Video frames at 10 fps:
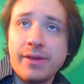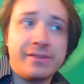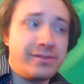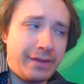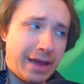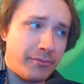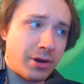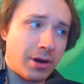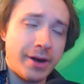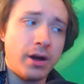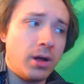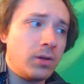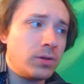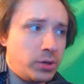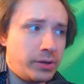It's temporary. All
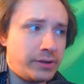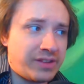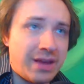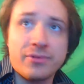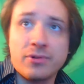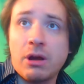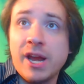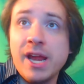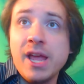good is temporary.